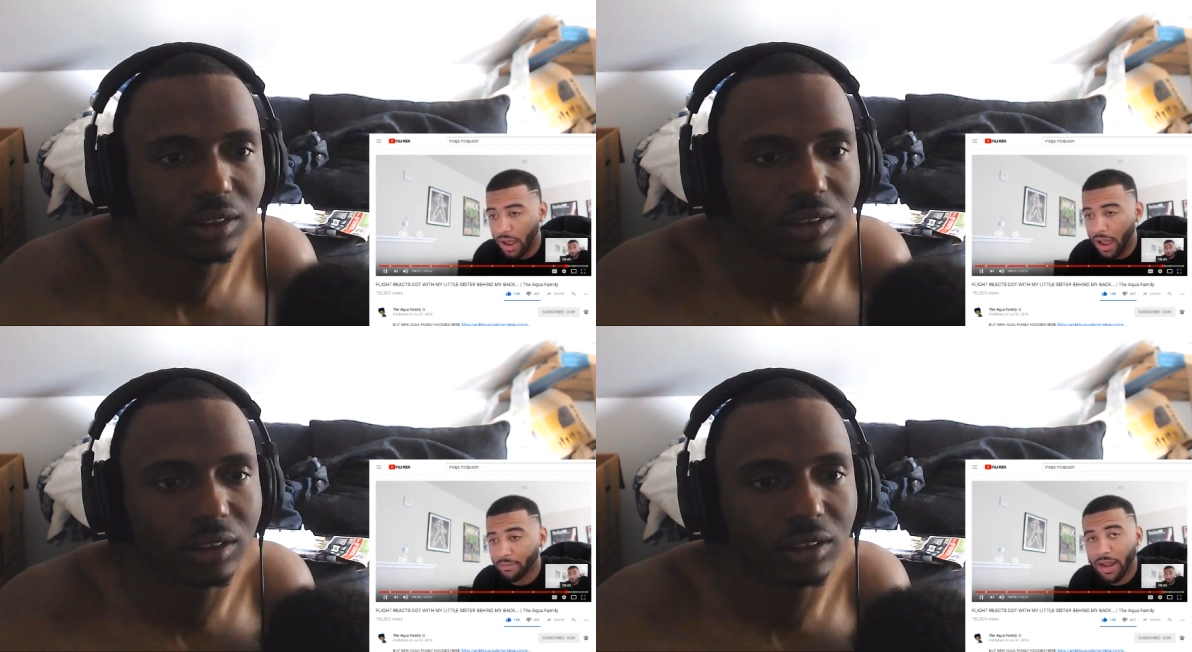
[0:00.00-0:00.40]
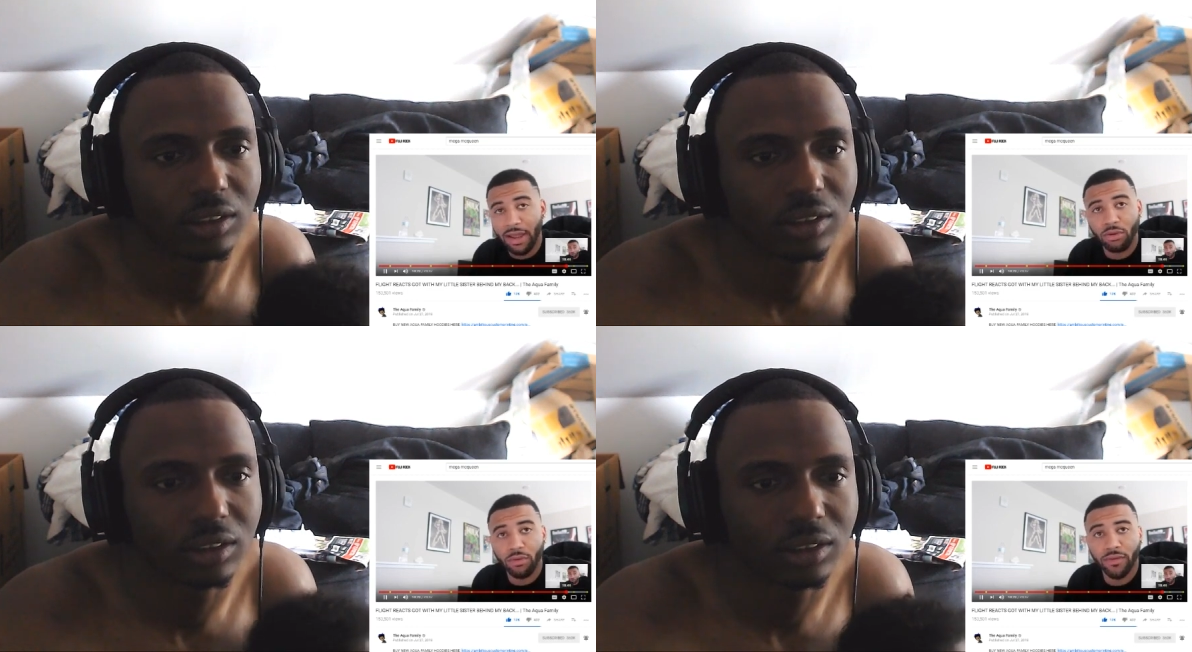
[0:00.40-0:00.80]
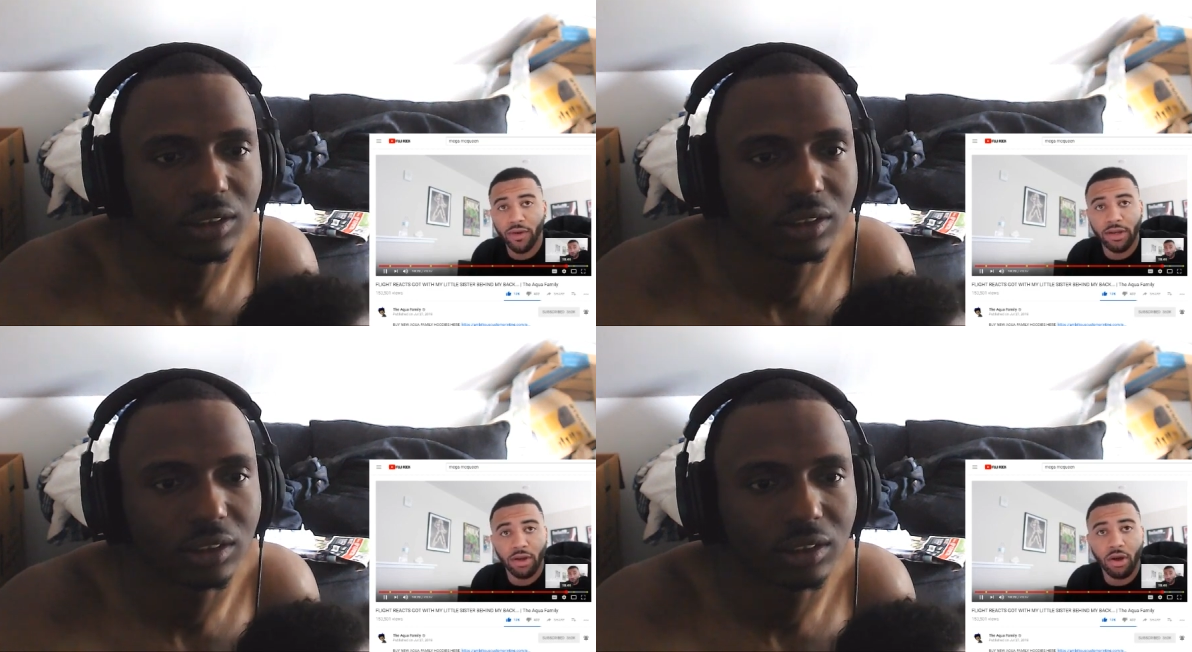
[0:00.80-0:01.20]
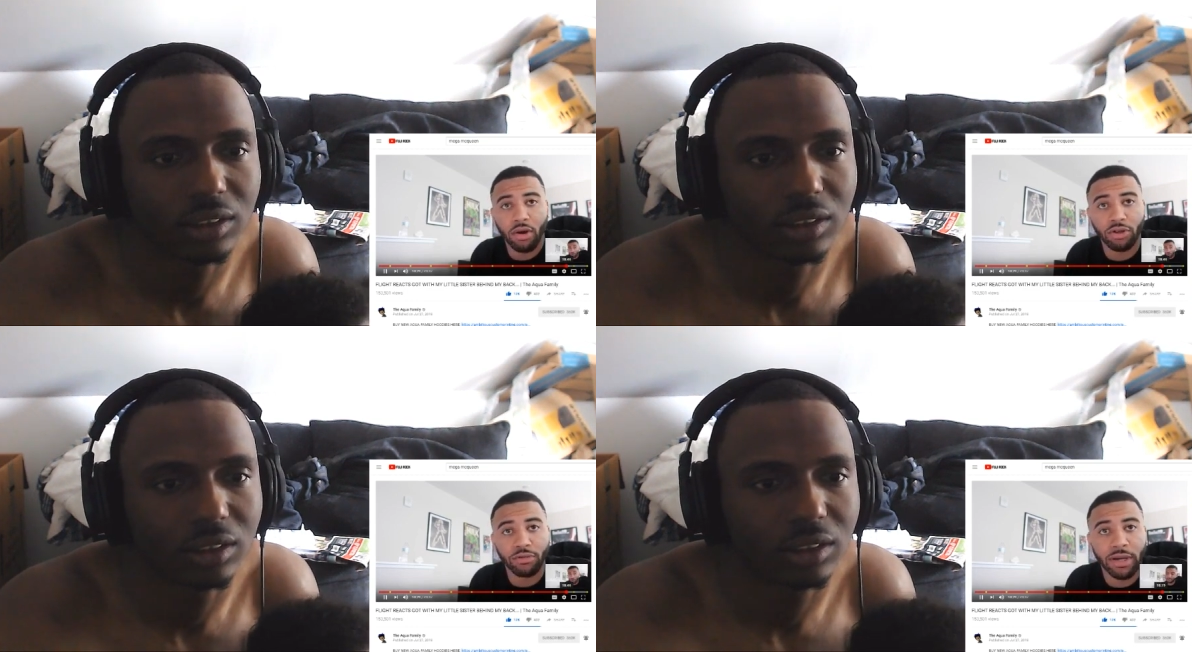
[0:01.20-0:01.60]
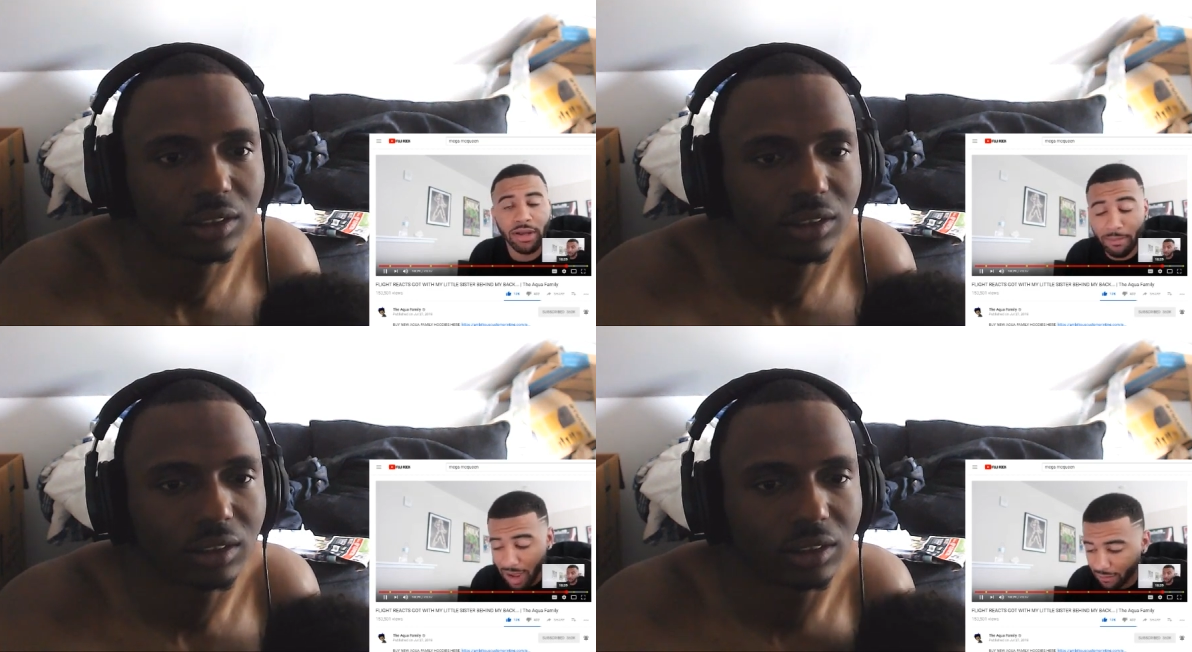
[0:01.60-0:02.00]
Speaker 1: I'm not gonna fucking call you,
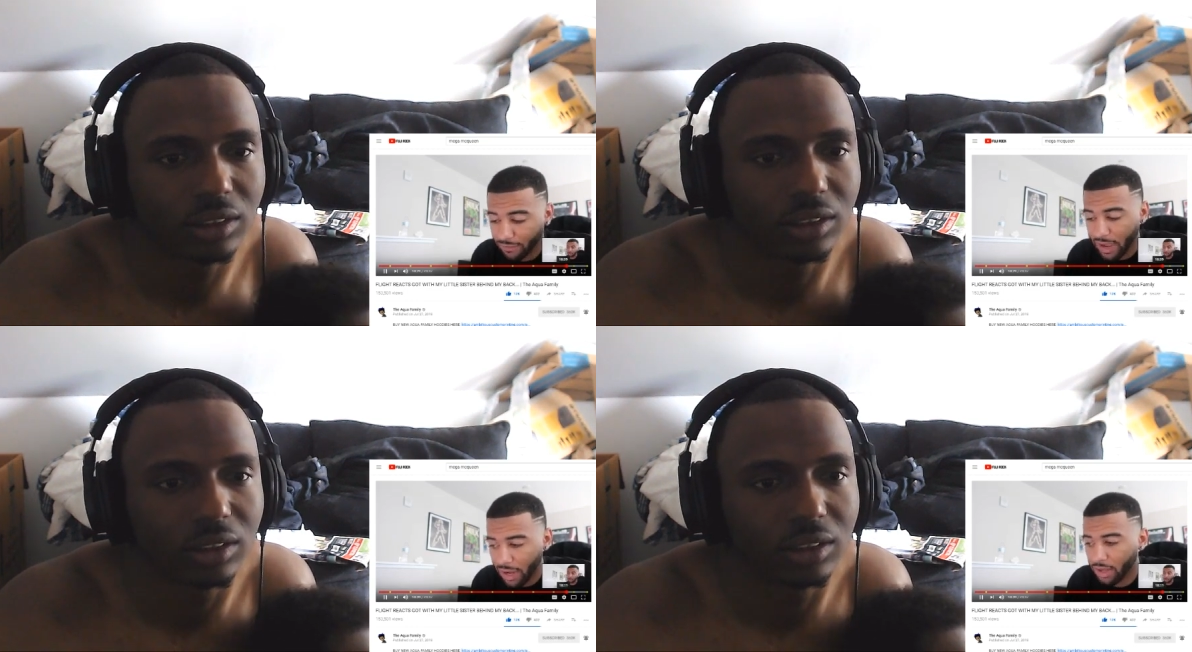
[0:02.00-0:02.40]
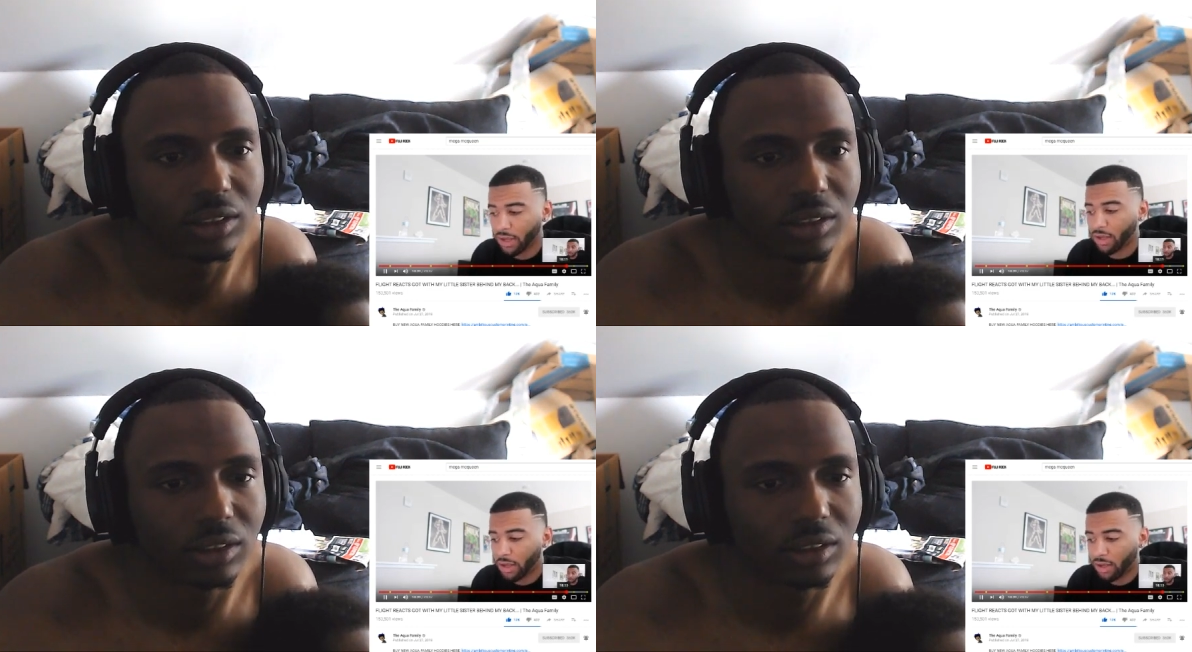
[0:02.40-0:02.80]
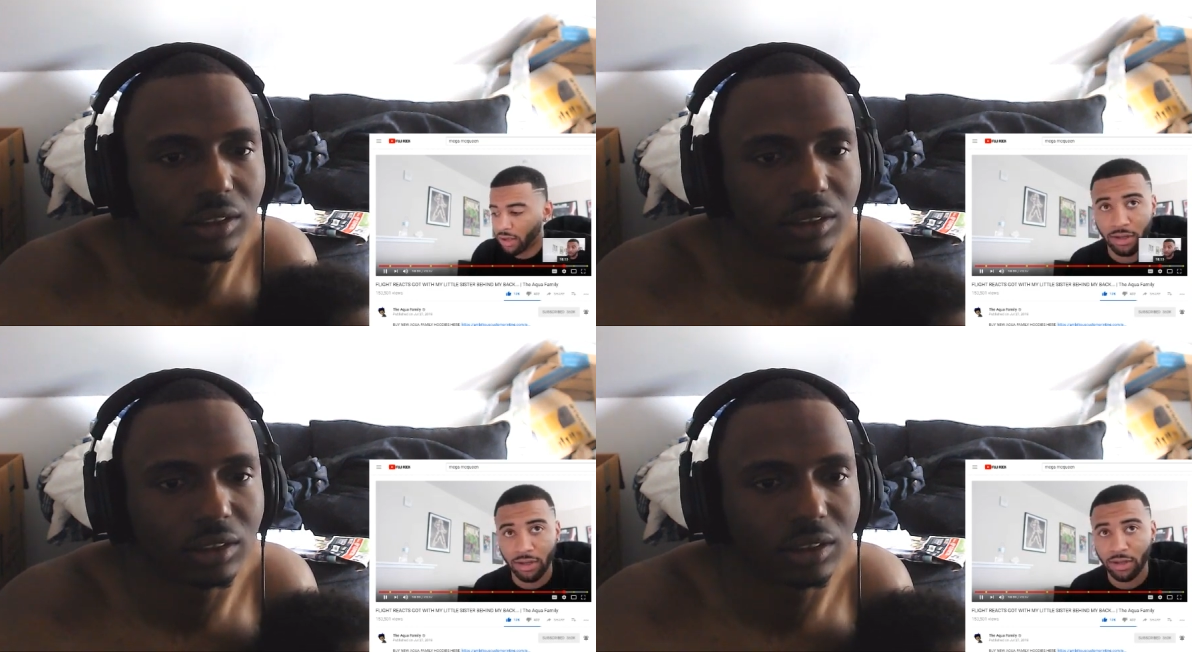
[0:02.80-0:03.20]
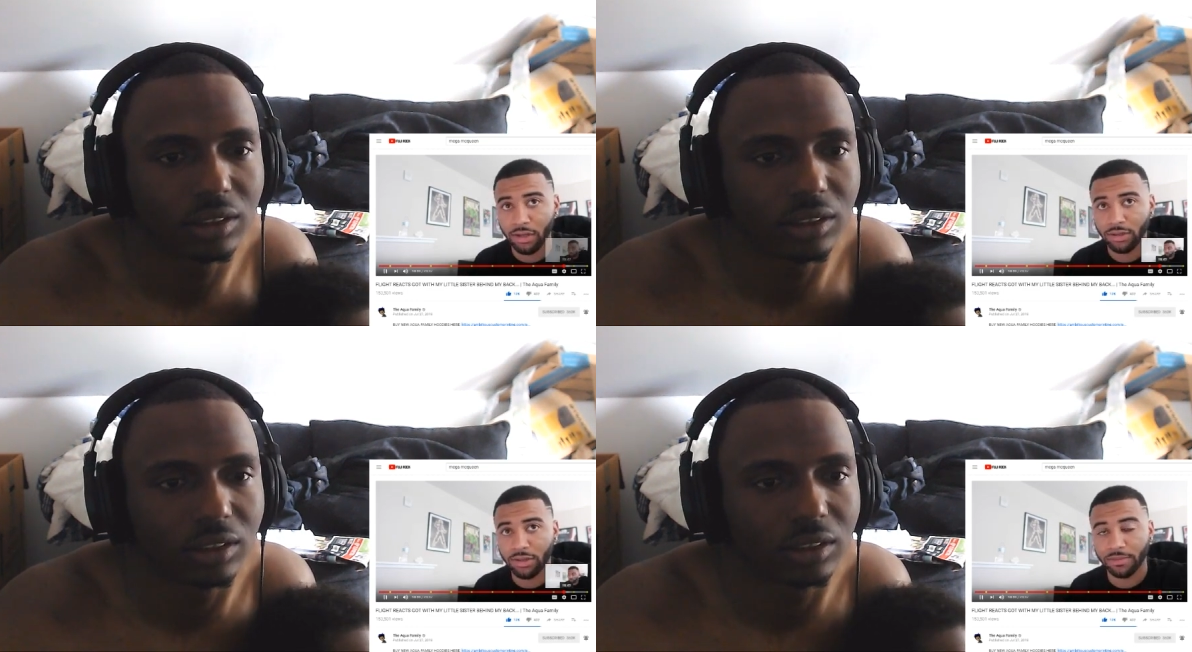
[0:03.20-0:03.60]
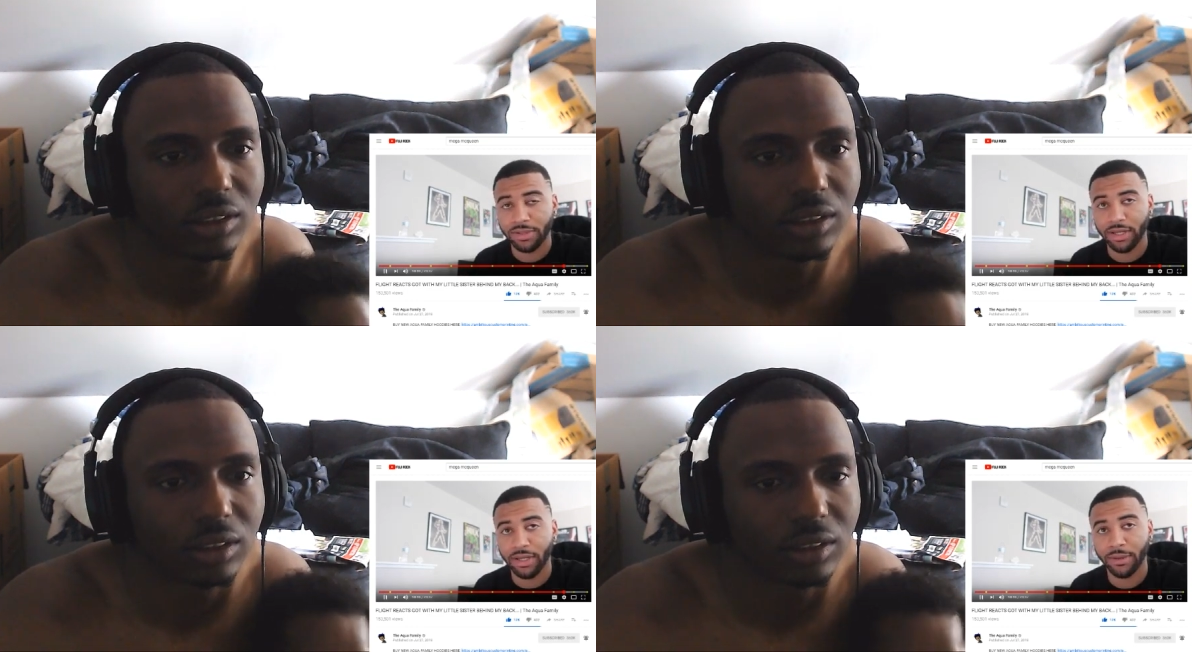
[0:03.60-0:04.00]
man. And matter of fact, see what I'm
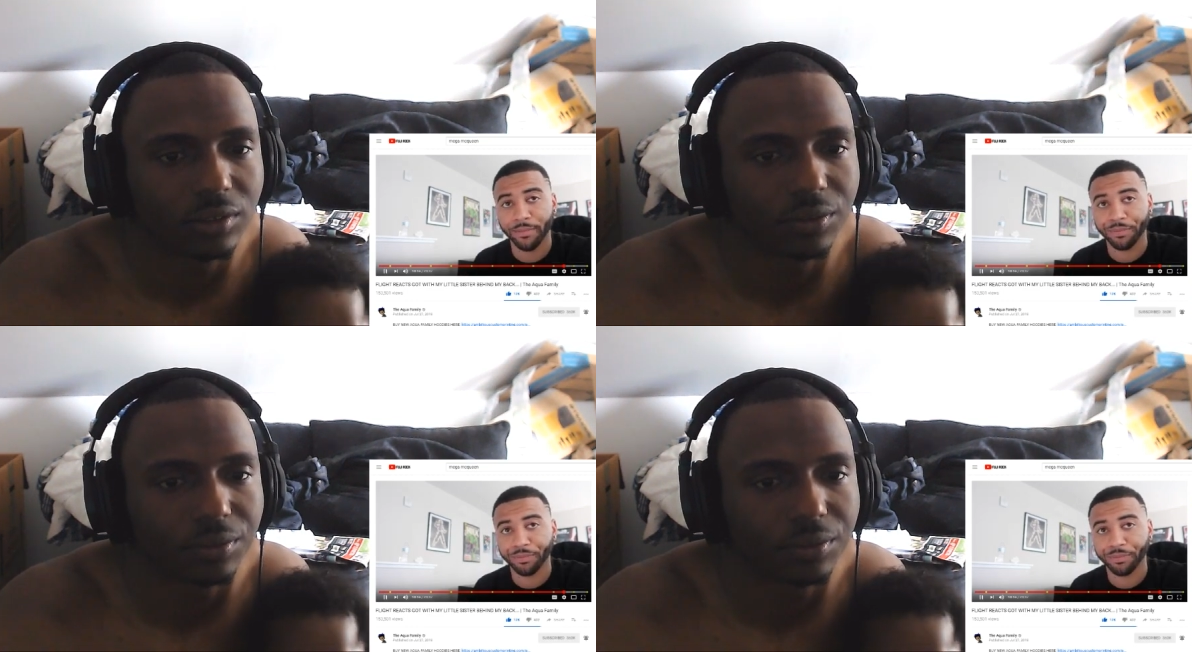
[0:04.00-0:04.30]
saying?